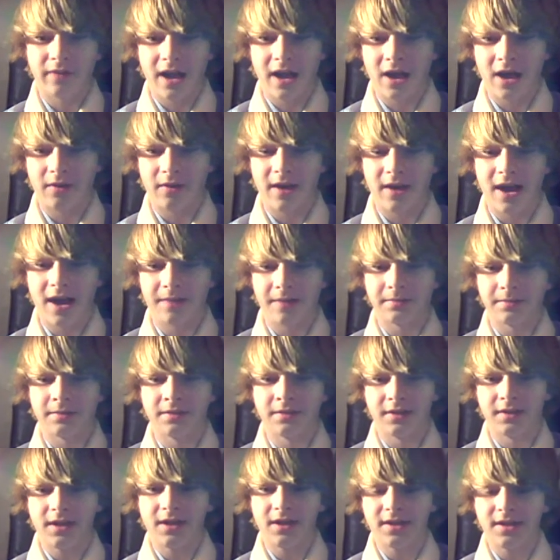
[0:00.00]
how it
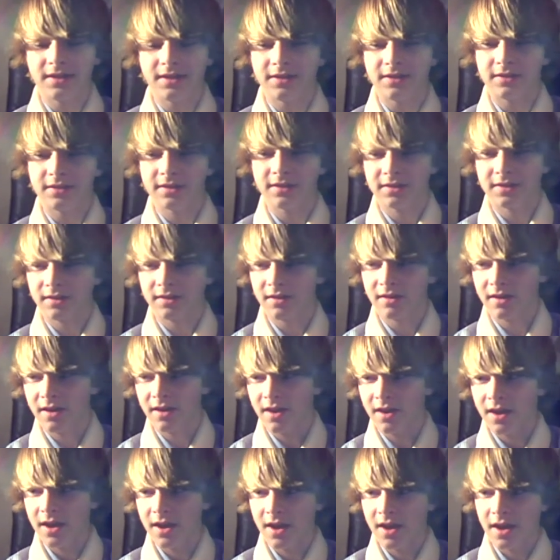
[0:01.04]
happened is
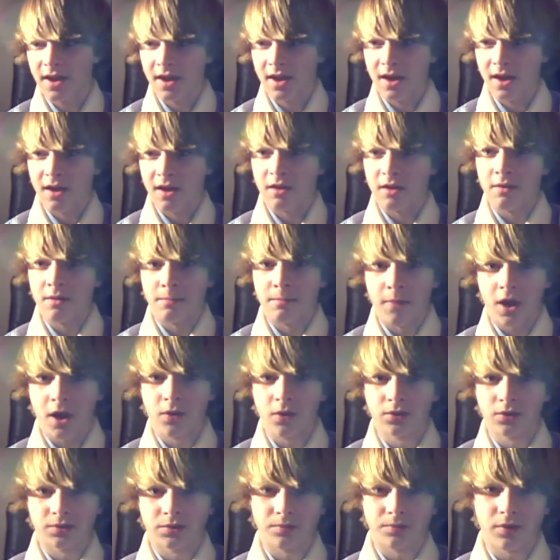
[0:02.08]
um, I
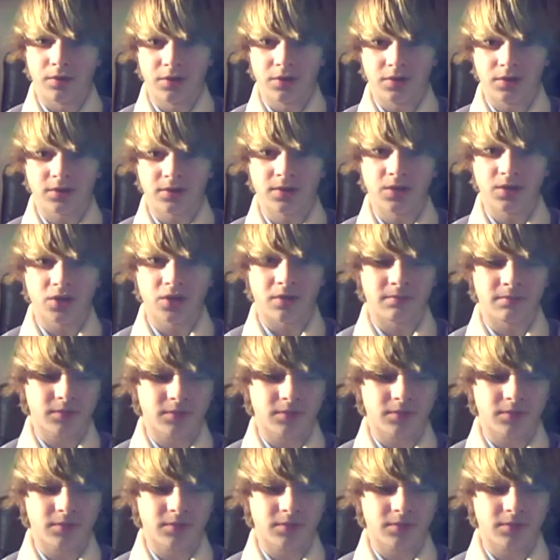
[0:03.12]
was approaching the jump